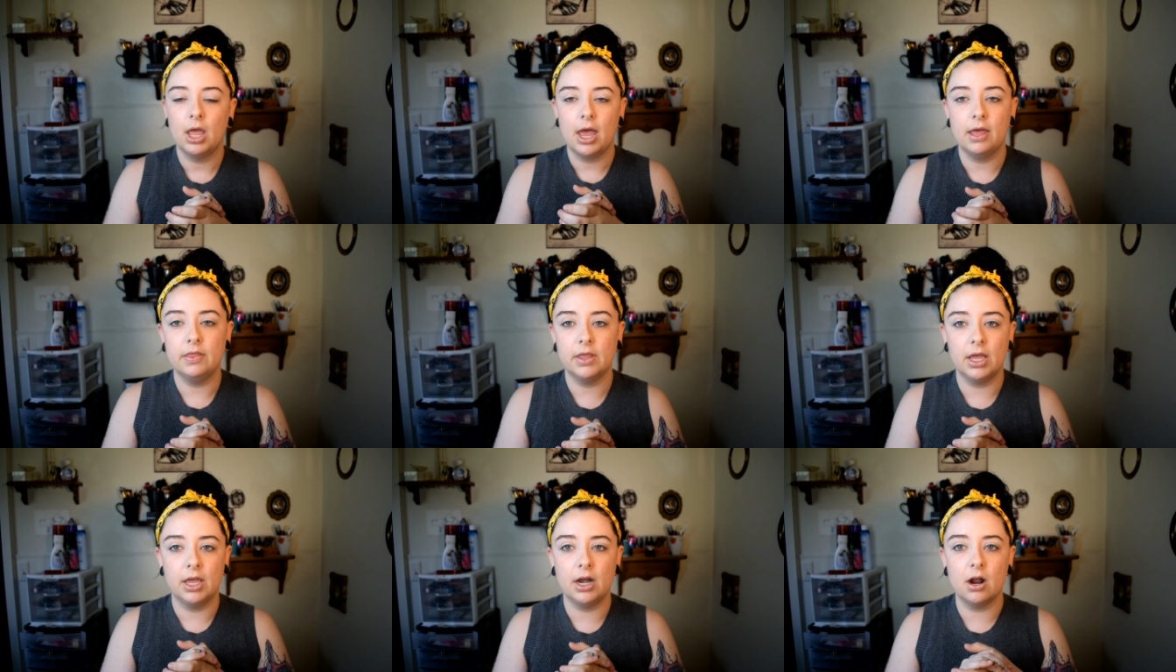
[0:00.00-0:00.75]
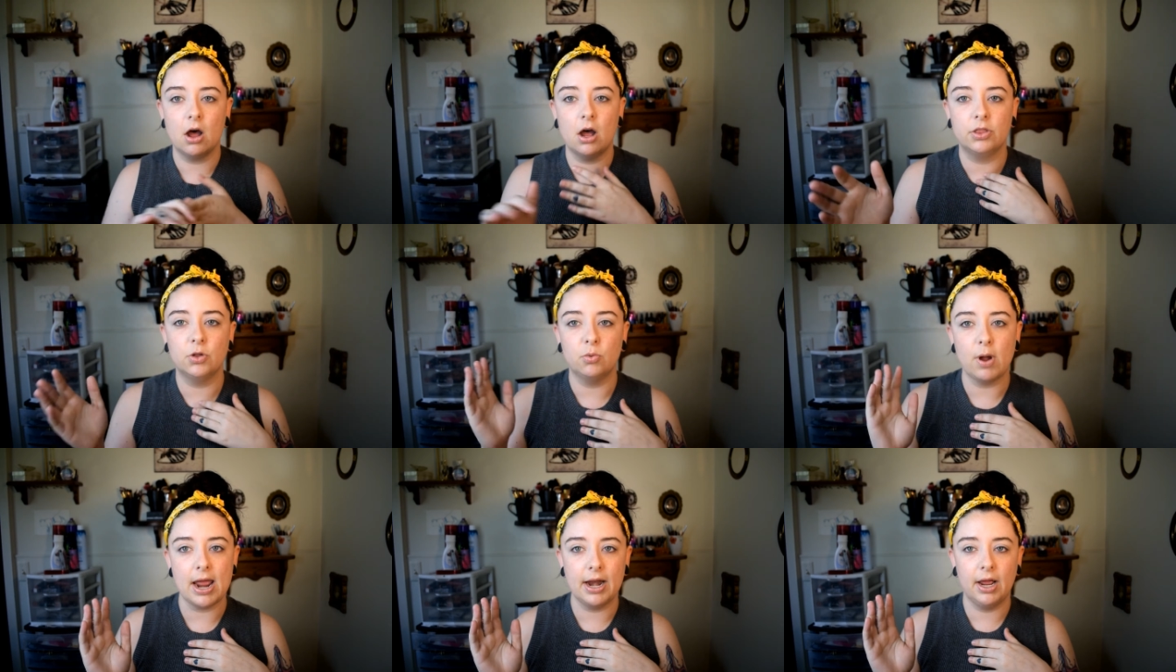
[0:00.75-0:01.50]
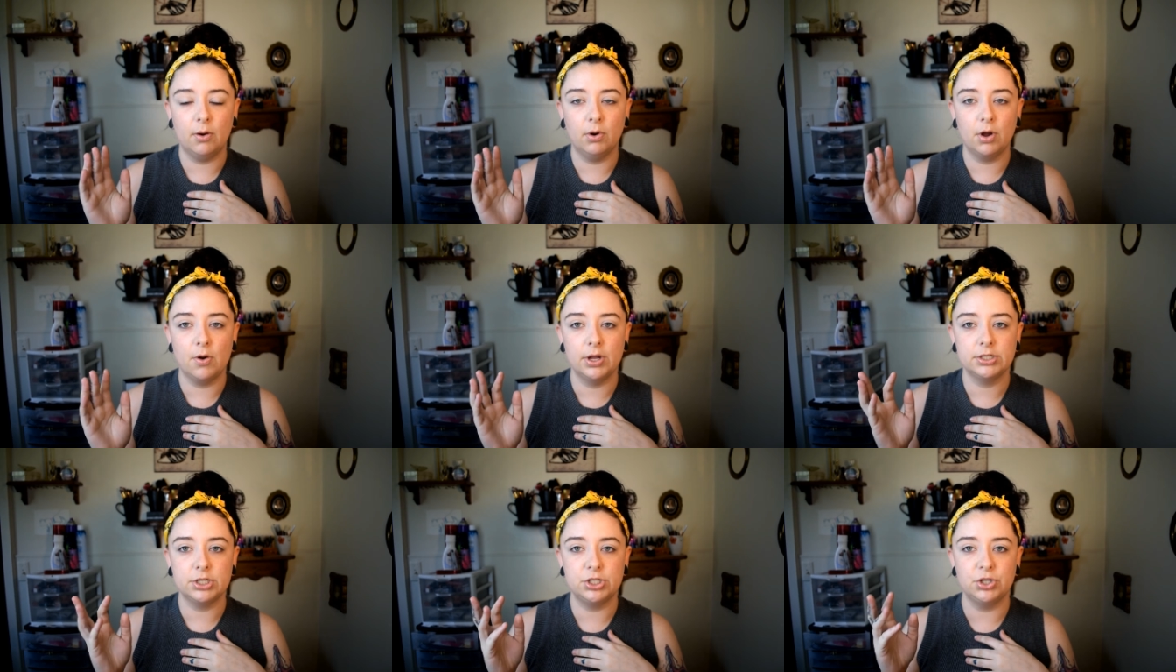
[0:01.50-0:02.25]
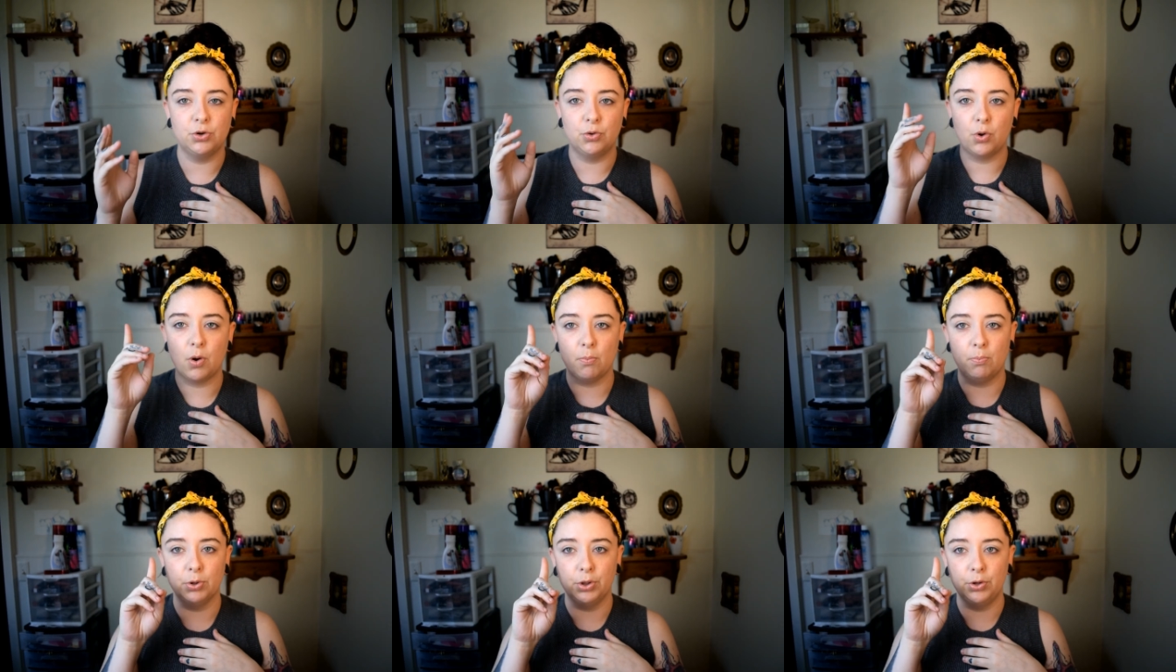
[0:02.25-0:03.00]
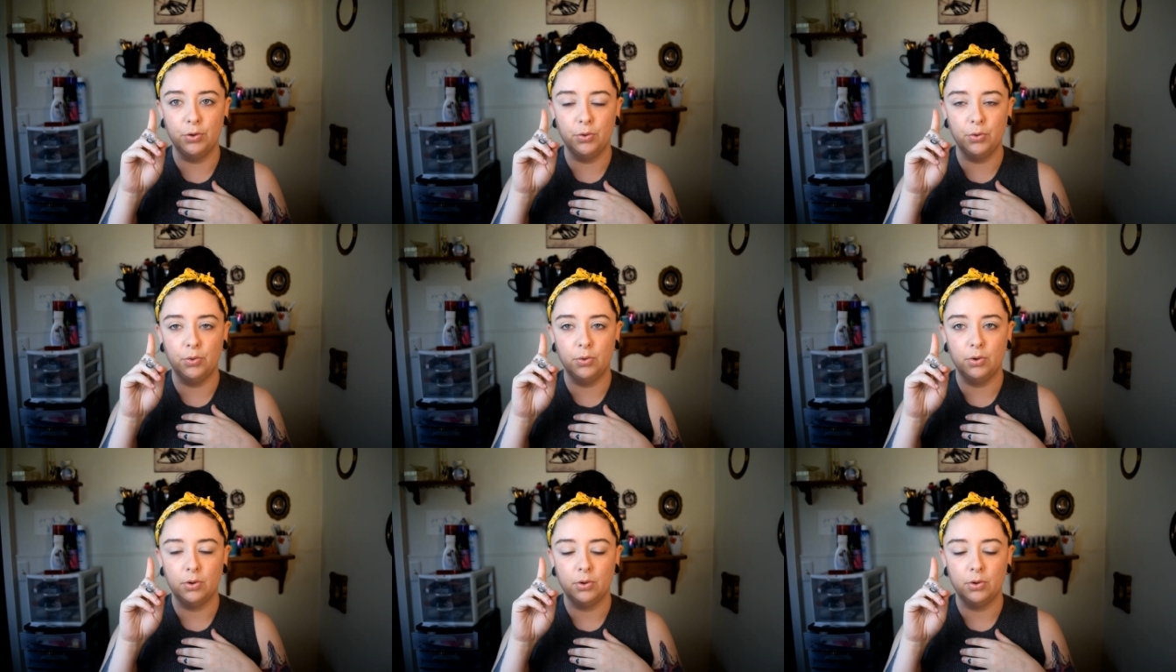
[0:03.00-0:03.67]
And then on the right eye, we're going to do we're